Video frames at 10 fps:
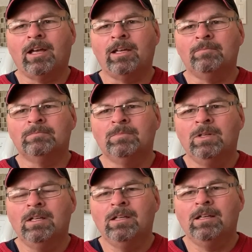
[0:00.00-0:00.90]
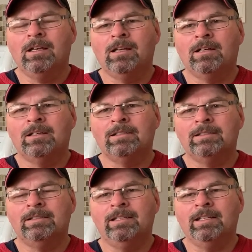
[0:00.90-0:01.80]
time
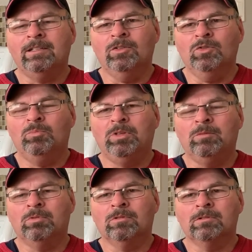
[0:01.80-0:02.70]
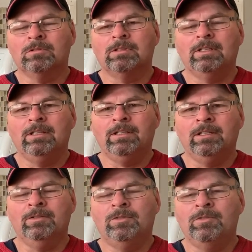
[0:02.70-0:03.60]
getting new people
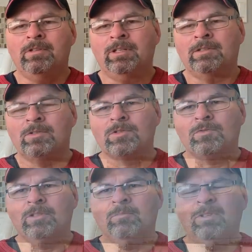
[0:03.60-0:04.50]
into the industry